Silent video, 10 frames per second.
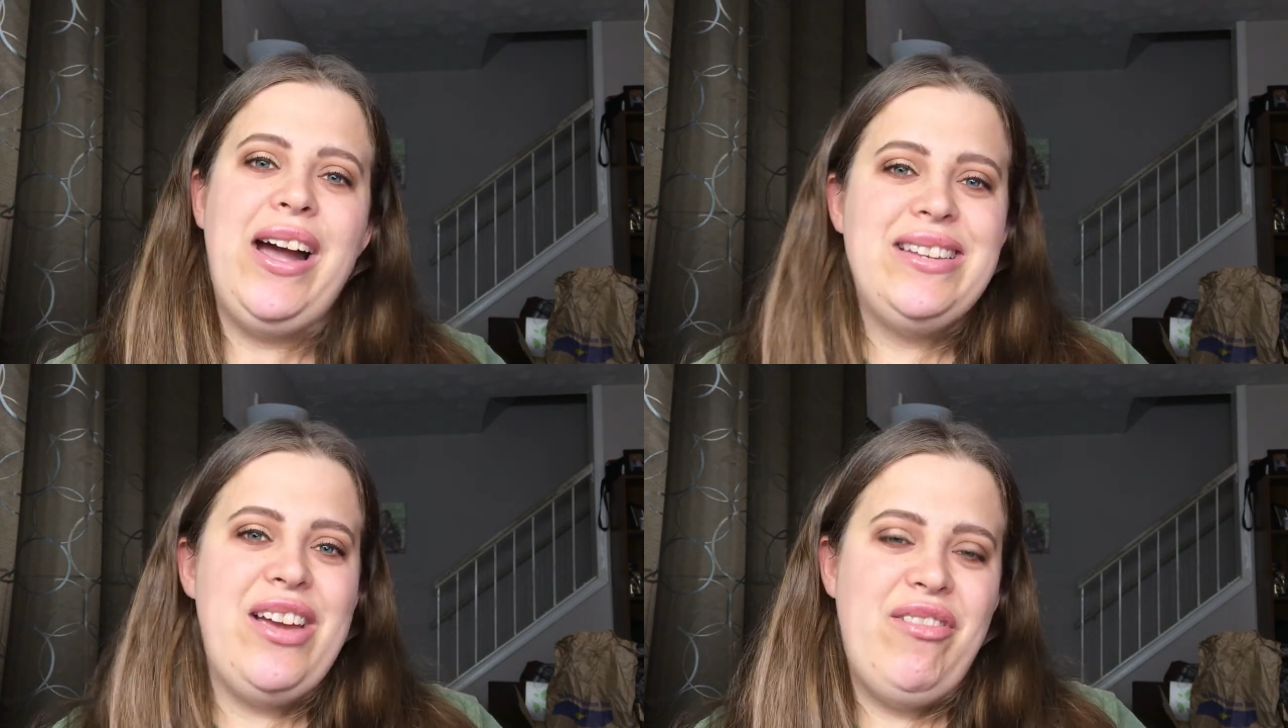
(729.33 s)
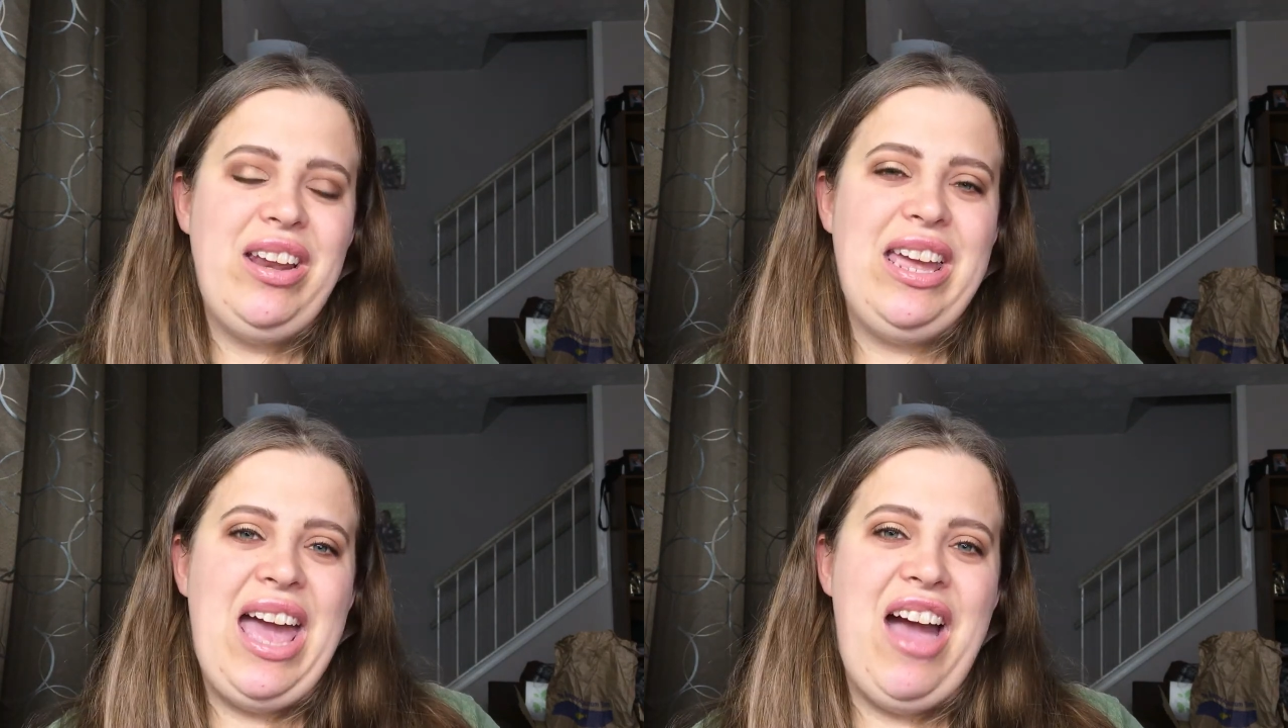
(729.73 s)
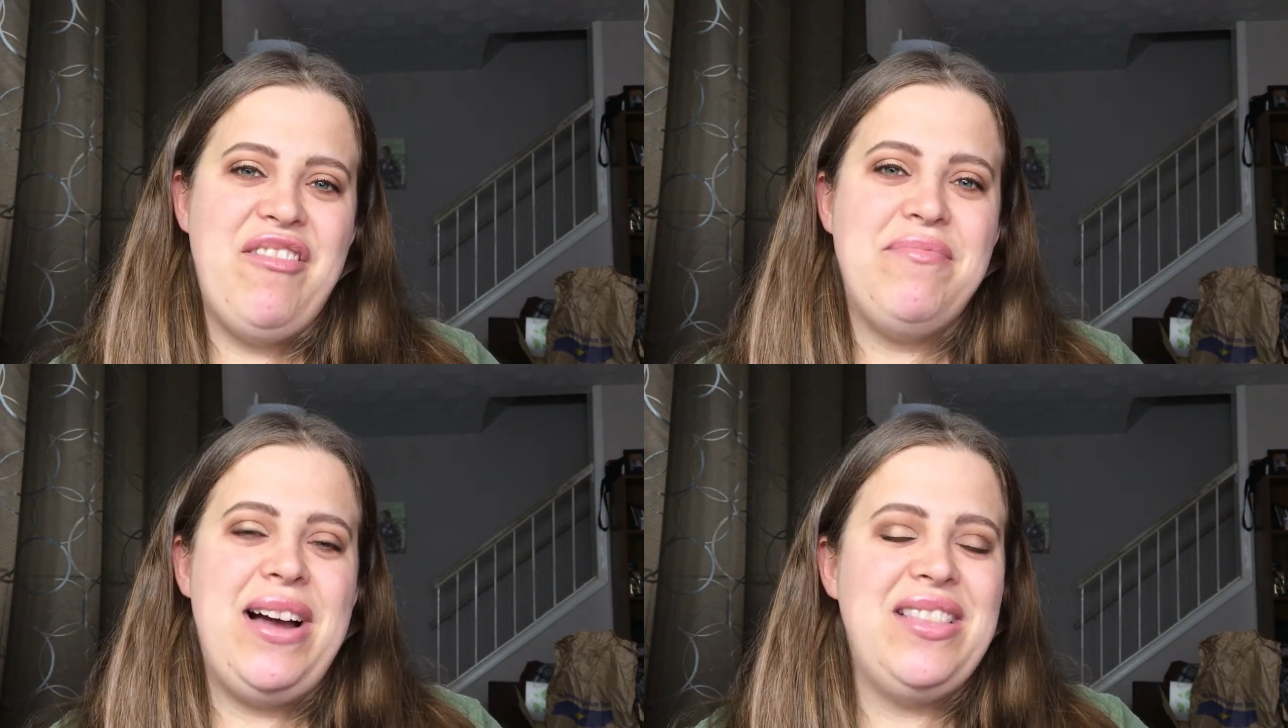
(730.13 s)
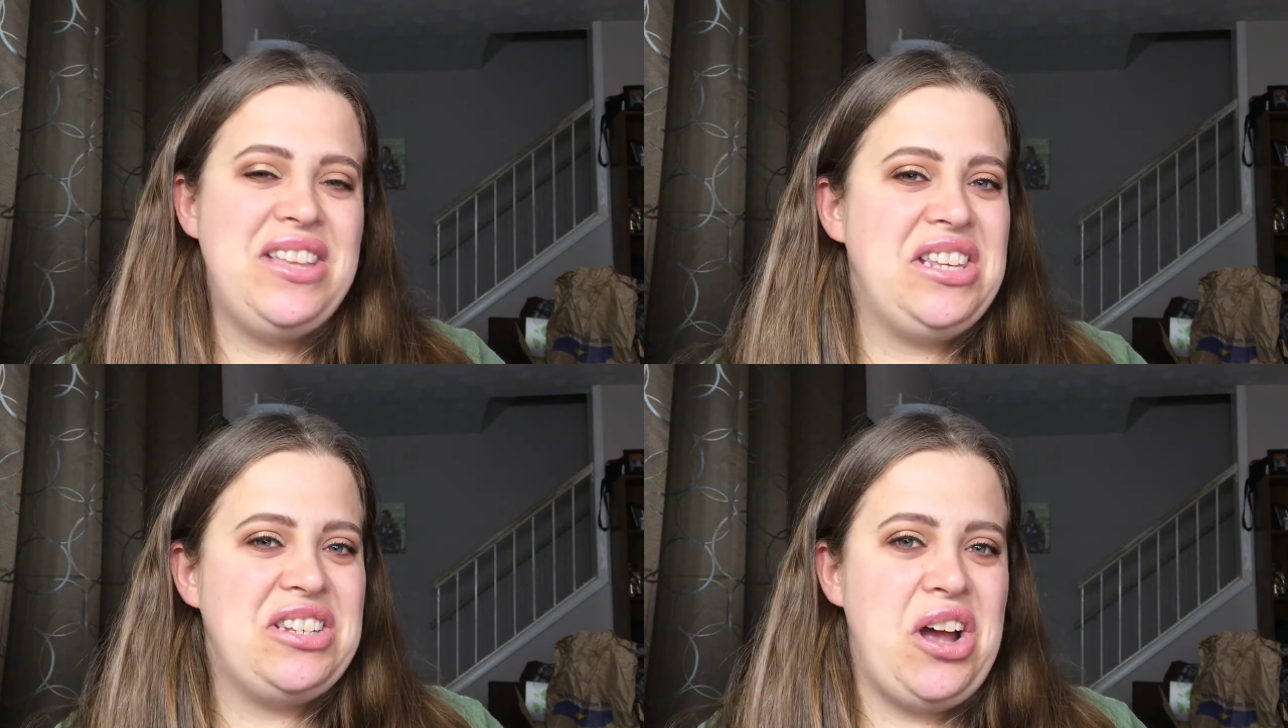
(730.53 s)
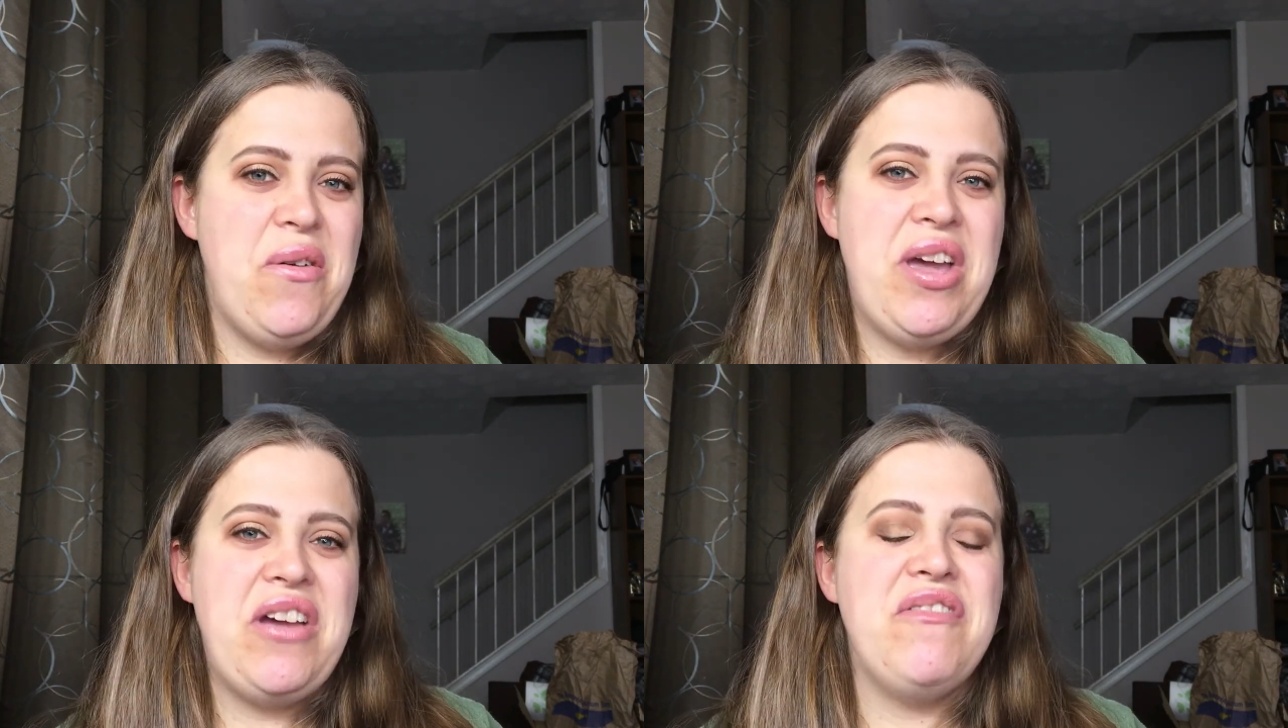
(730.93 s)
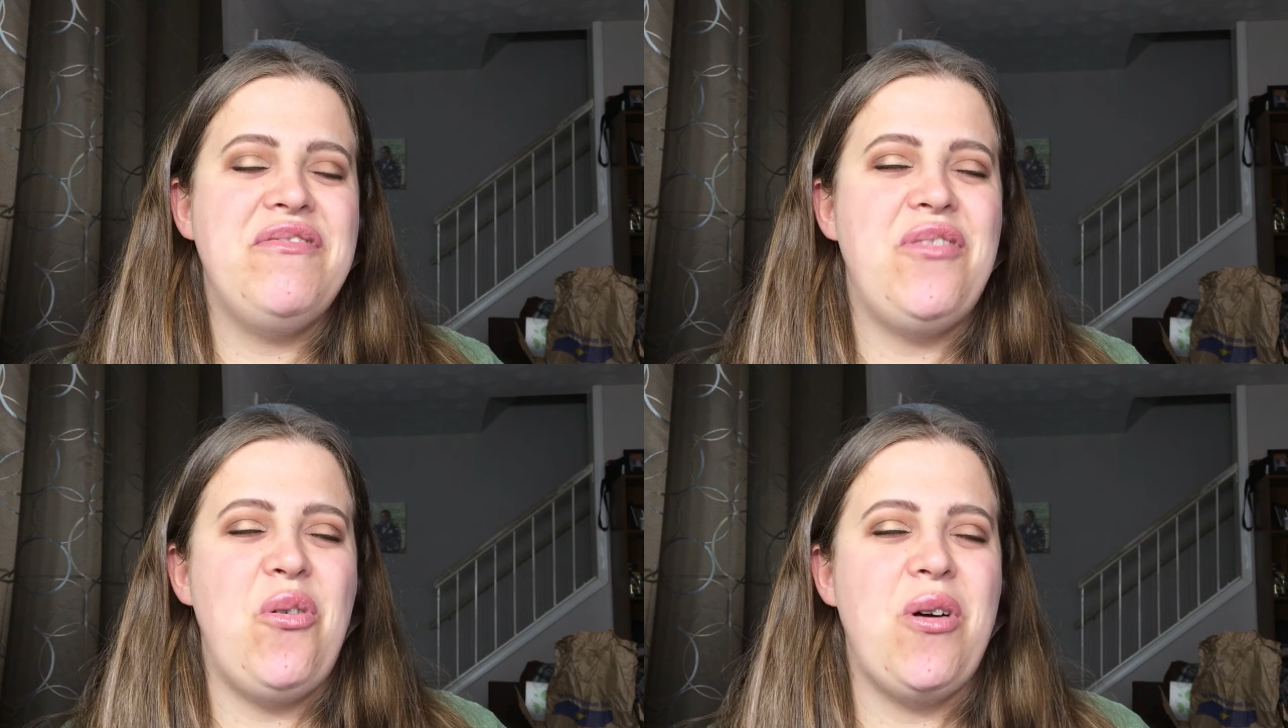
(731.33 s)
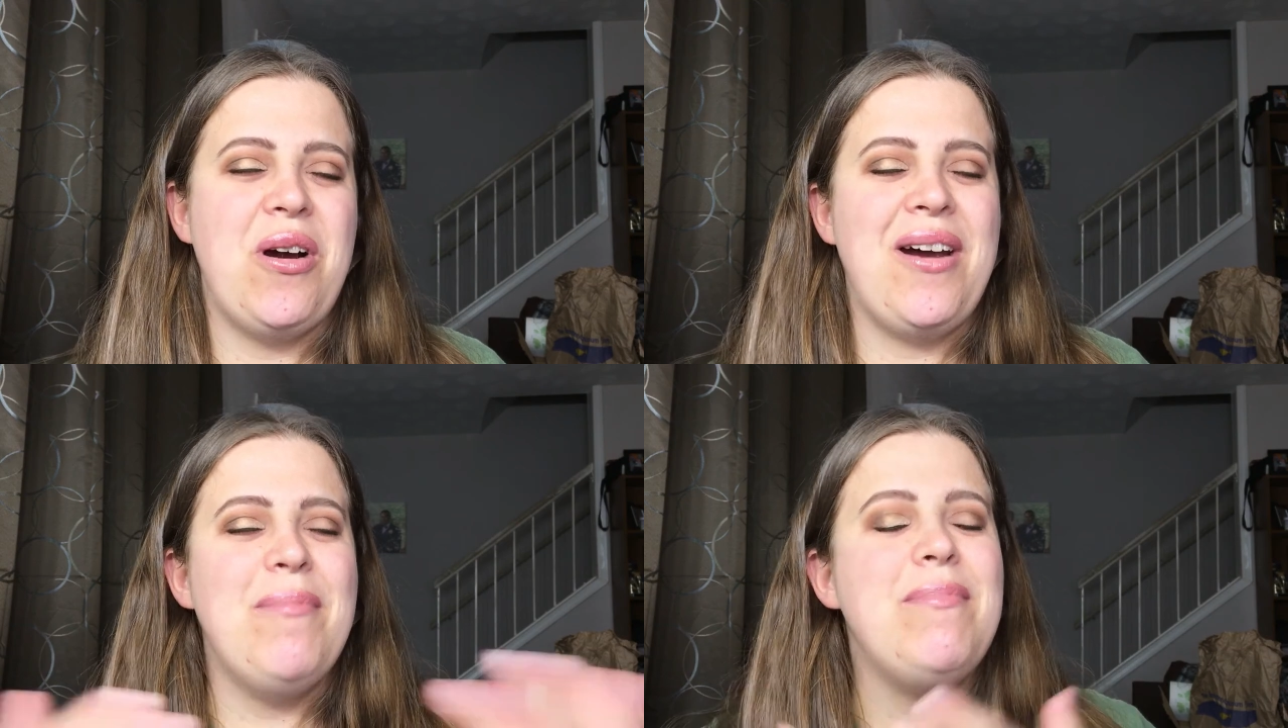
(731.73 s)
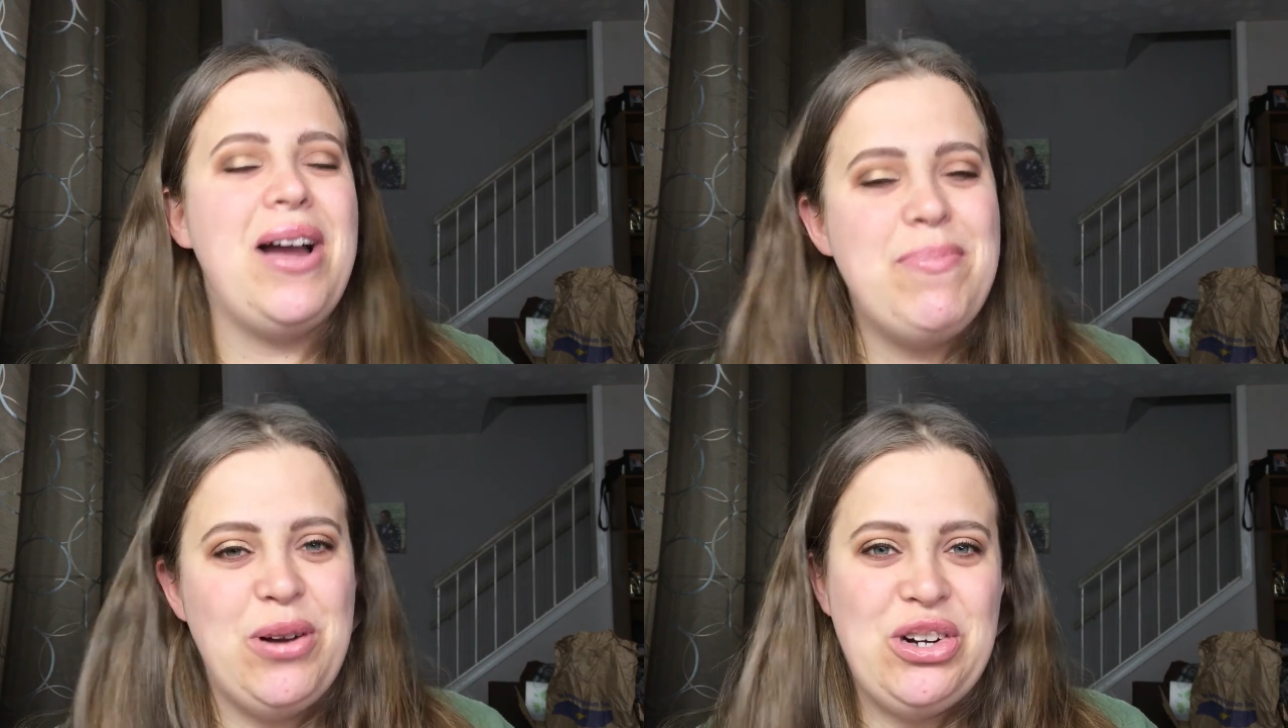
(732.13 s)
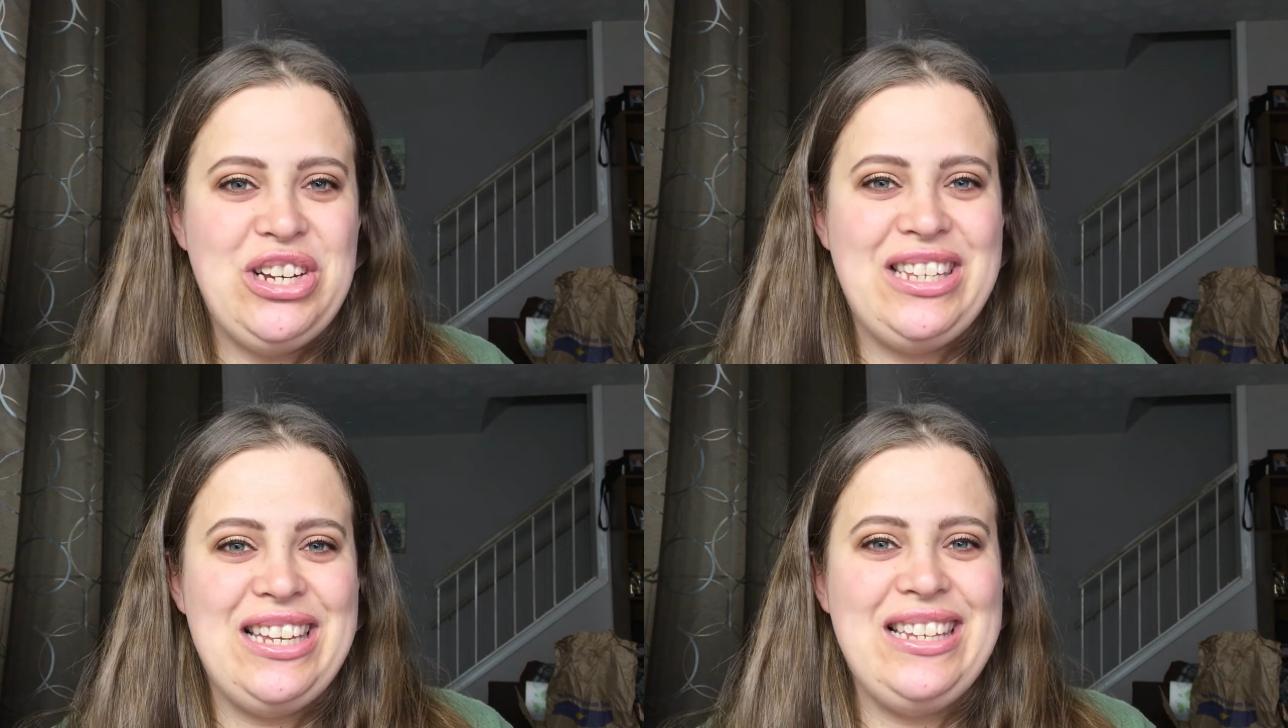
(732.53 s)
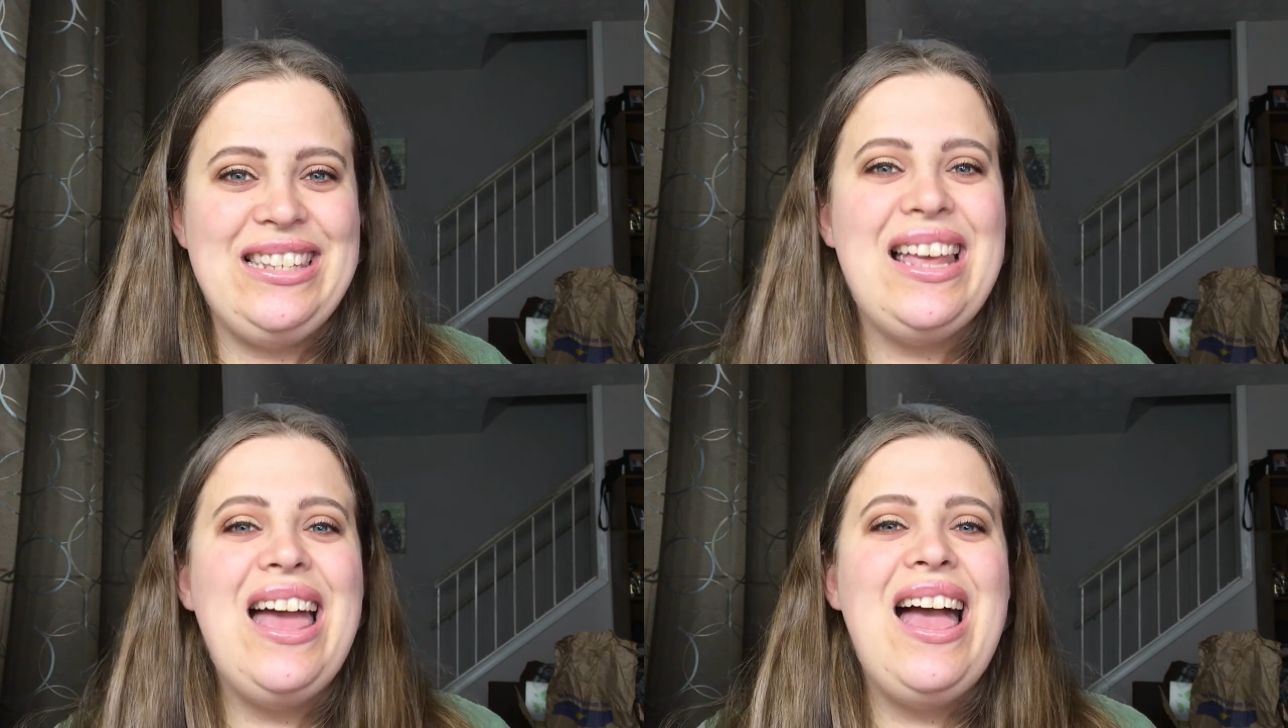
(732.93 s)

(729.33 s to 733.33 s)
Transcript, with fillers: I definitely have my list going for my purchases.